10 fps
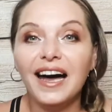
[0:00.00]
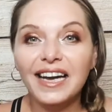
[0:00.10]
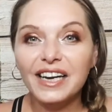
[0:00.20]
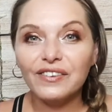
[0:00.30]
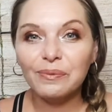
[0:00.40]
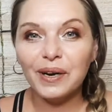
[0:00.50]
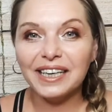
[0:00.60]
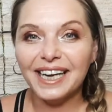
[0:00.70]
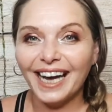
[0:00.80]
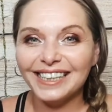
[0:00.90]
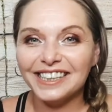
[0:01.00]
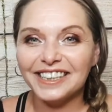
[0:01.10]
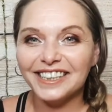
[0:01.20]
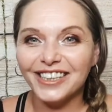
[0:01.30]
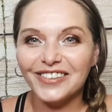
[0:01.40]
Hi everybody, how you
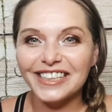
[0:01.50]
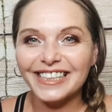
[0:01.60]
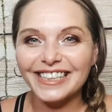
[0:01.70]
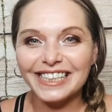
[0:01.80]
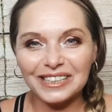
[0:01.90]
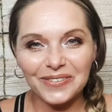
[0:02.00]
doing? It's Lisa.